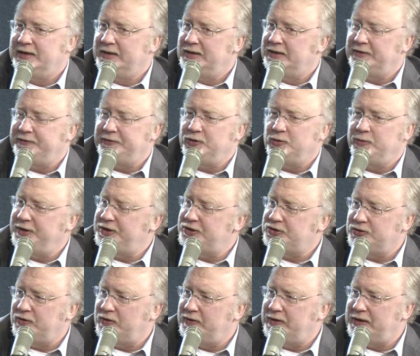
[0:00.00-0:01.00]
A few weeks
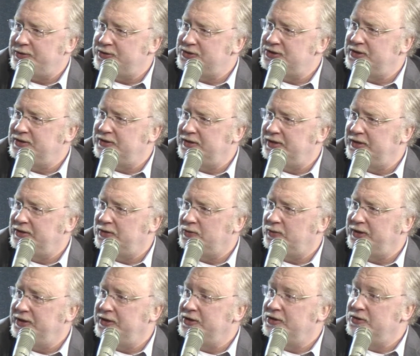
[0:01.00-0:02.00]
ago, I was in the
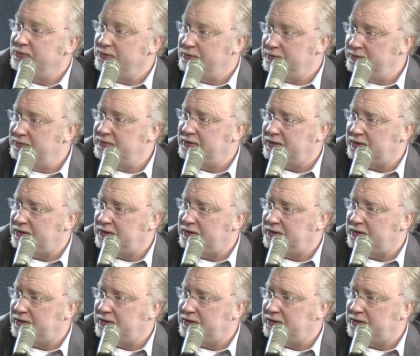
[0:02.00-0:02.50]
one in Newton.